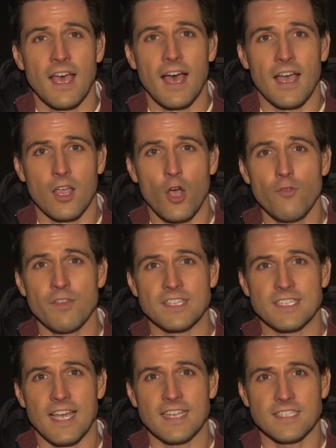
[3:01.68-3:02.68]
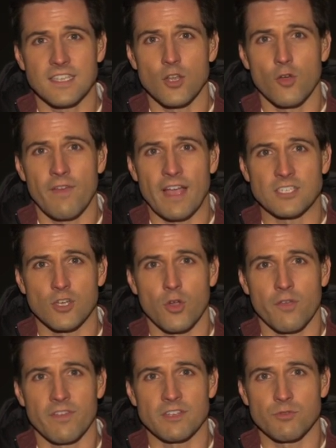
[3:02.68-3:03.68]
COVID test that Novak
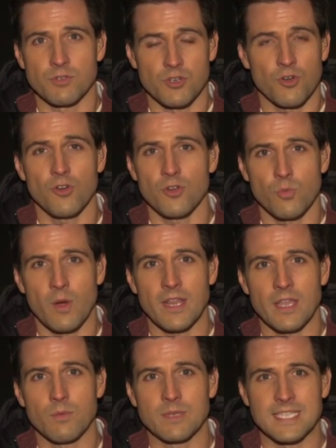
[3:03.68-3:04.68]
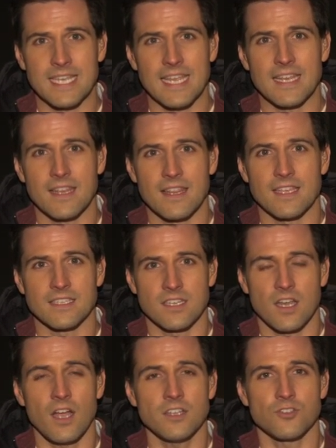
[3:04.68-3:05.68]
Djokovic returned when he was in this
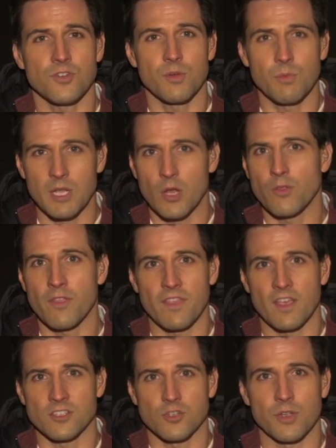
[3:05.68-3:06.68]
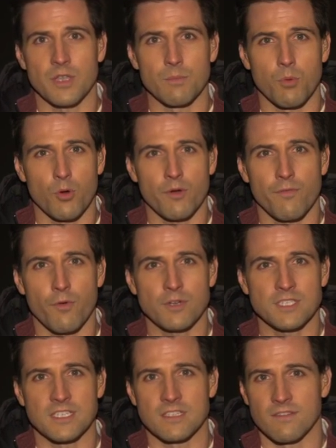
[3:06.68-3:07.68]
country. We know that the Australian Border
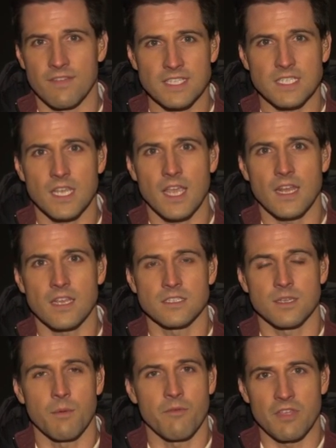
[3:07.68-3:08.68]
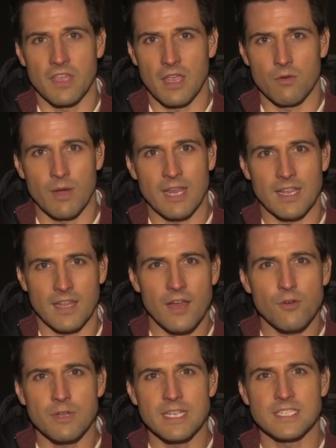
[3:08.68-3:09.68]
Force is investigating some of the
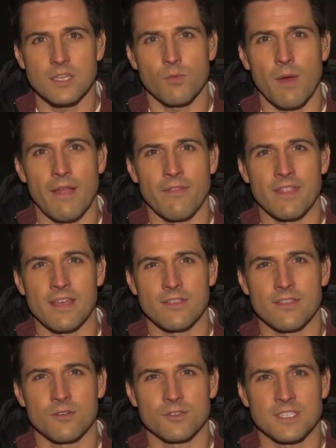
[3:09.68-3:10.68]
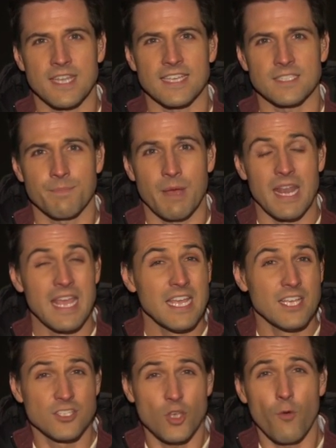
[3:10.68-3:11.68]
irregularities around those tests. But
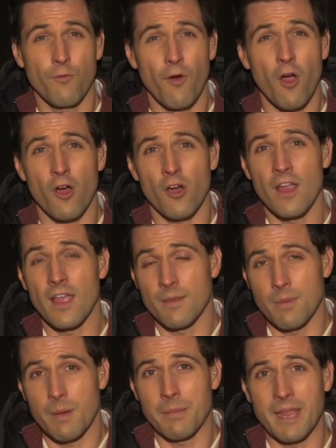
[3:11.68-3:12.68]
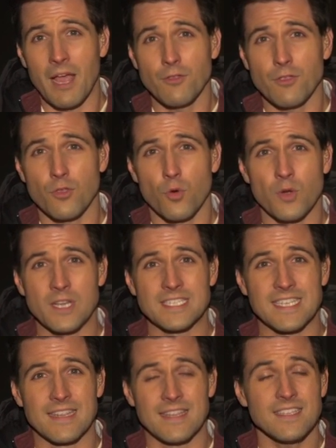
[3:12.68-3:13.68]
so far, public health
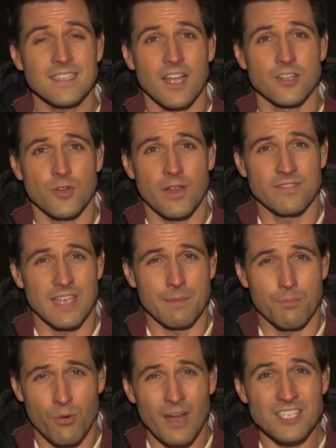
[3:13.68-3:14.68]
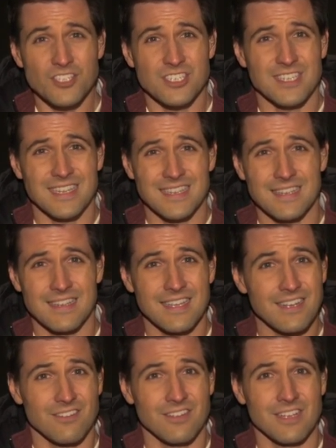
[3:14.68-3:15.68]
authorities in this country have said precious
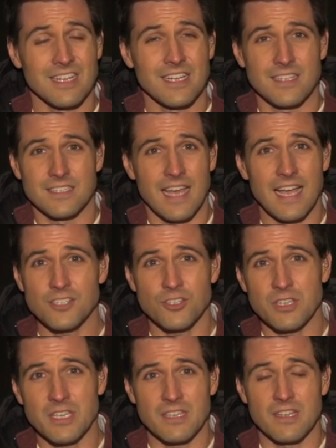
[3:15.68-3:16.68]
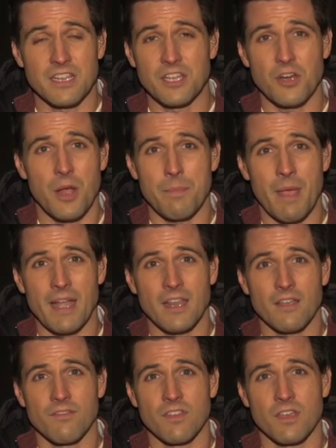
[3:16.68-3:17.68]
little to actually clear up
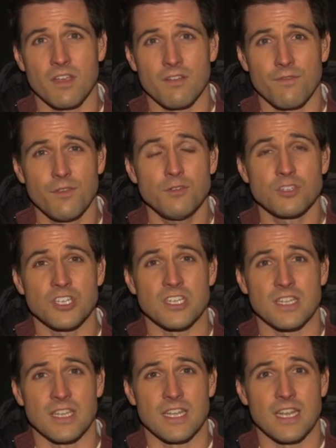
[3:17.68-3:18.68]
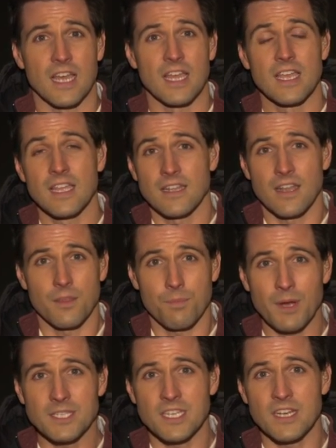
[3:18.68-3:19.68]
any of the confusion, Linda. Now, the
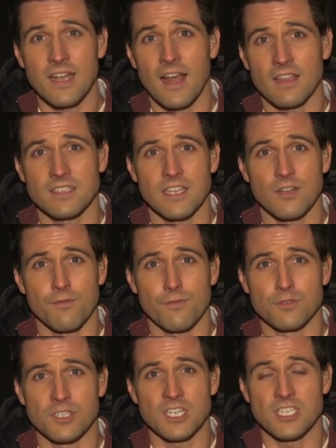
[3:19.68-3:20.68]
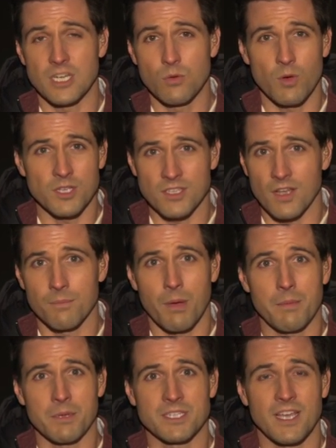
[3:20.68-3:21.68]
president, Alexander Vucic, he was on
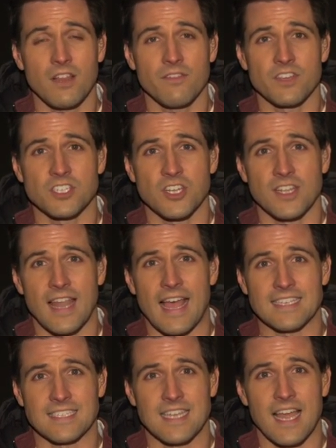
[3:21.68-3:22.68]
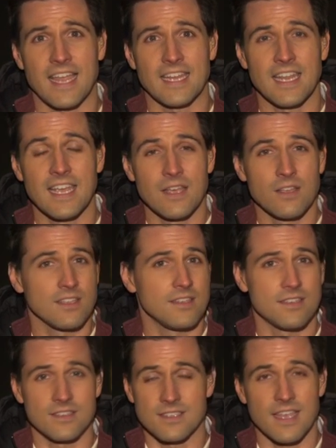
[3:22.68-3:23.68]
public television last night
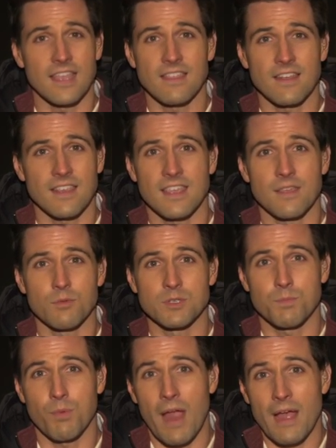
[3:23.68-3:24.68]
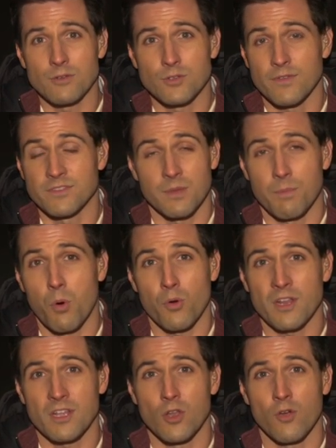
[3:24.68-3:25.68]
to say that he was proud to have
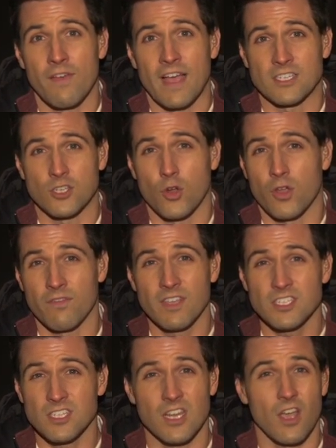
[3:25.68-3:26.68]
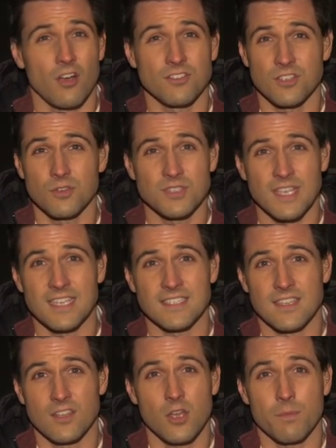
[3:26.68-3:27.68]
supported Novak Djokovic. He also says
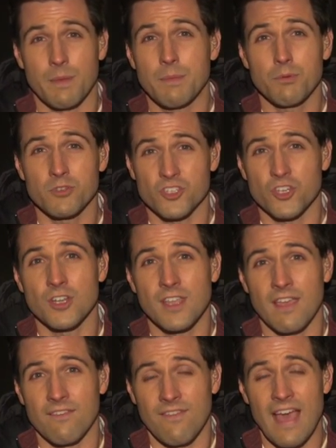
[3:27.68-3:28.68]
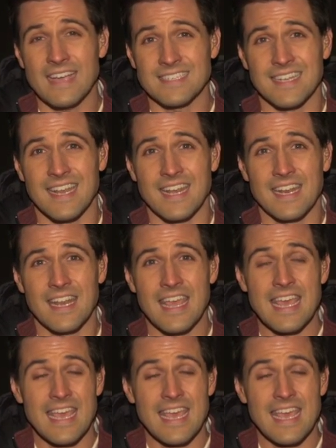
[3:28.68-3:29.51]
that, look, people should get vaccinated.